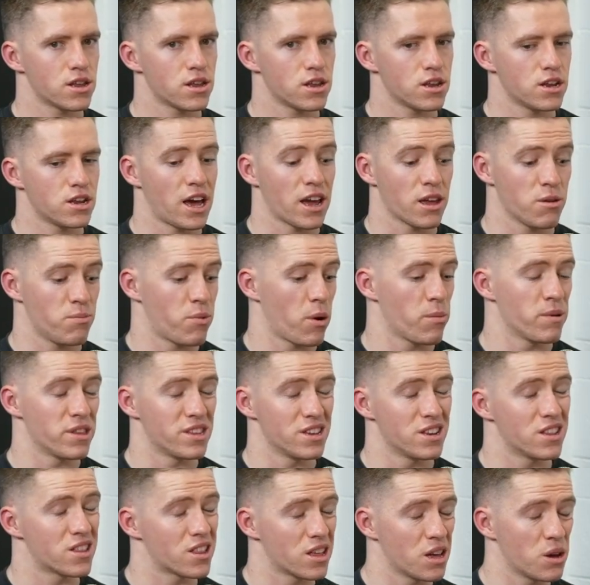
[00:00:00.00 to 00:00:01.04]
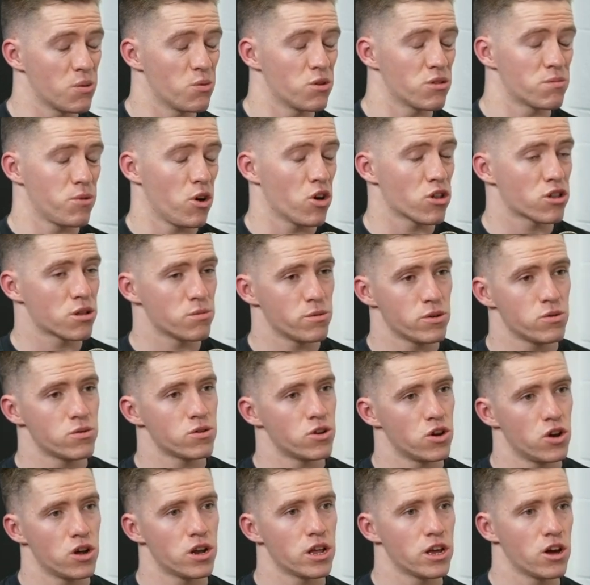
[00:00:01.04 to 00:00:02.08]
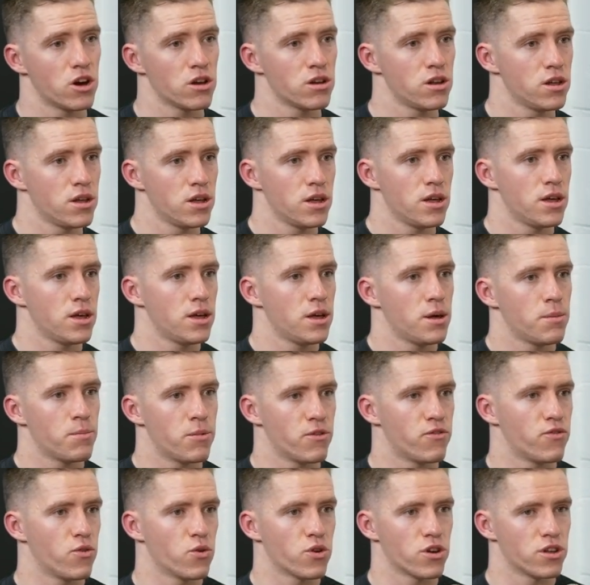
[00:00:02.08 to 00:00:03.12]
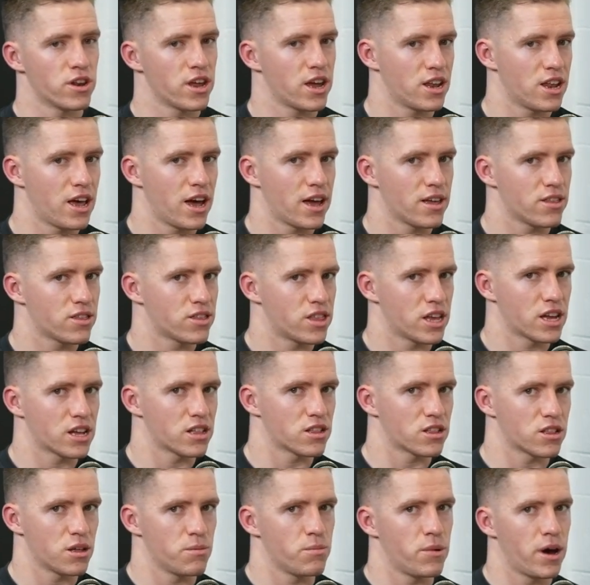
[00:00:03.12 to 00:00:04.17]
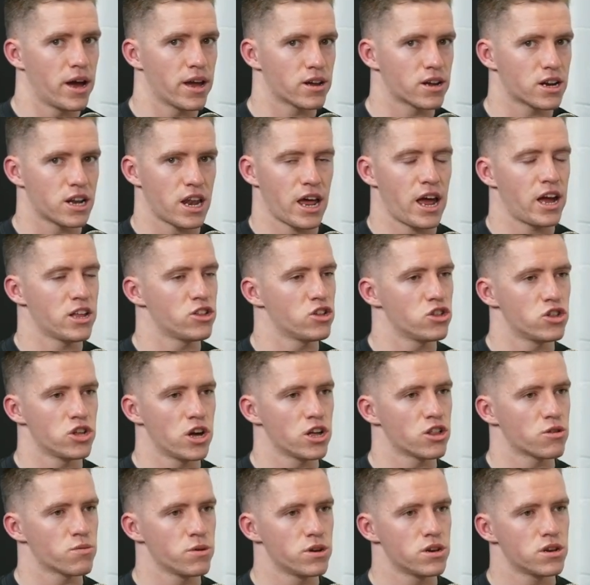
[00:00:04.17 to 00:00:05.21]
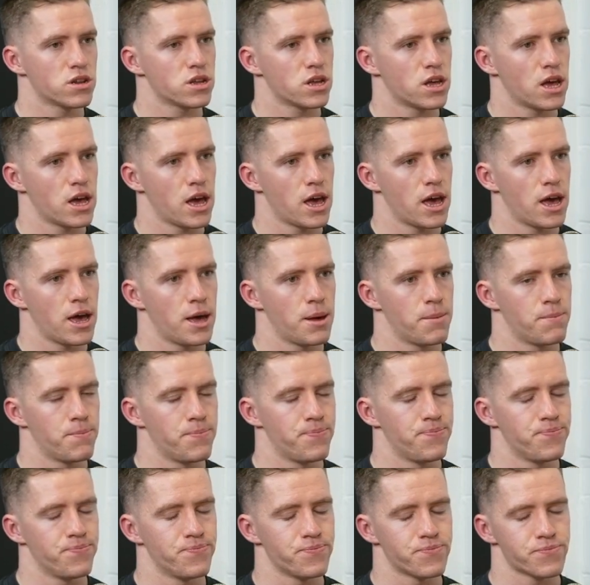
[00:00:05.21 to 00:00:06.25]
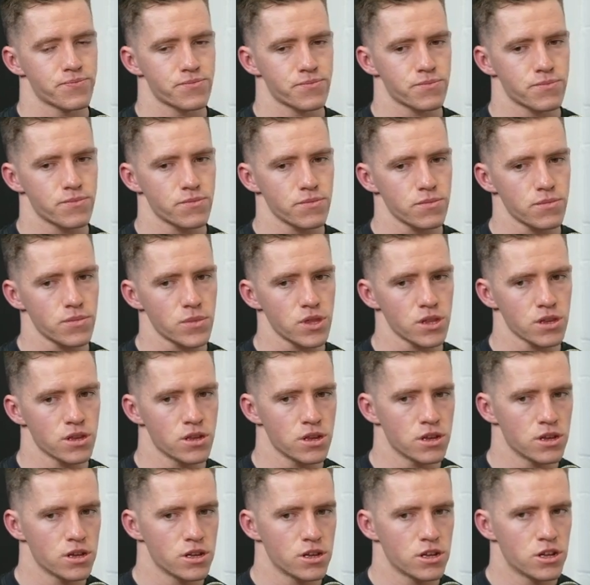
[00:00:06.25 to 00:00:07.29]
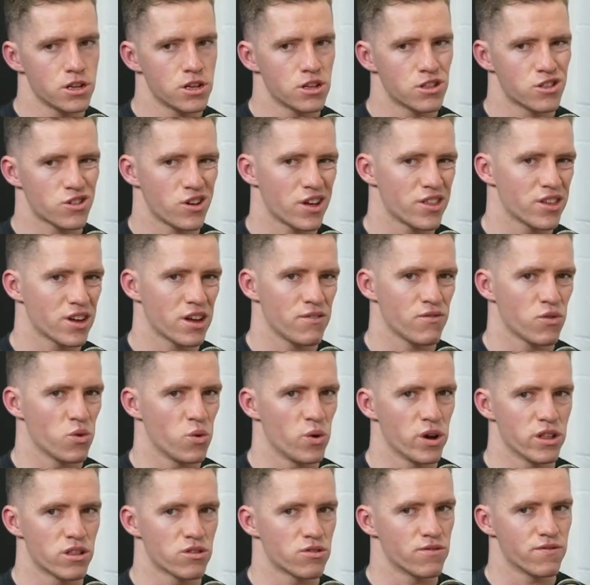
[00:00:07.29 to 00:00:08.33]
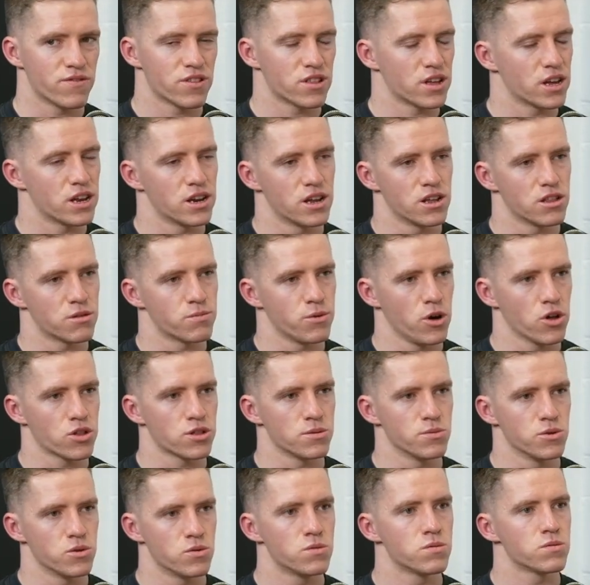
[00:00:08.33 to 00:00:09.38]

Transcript: like you probably did see it was possible early yeah. on mm. before you'd had like things that might cloud your judgment um so i think i've always sort of seen it as possible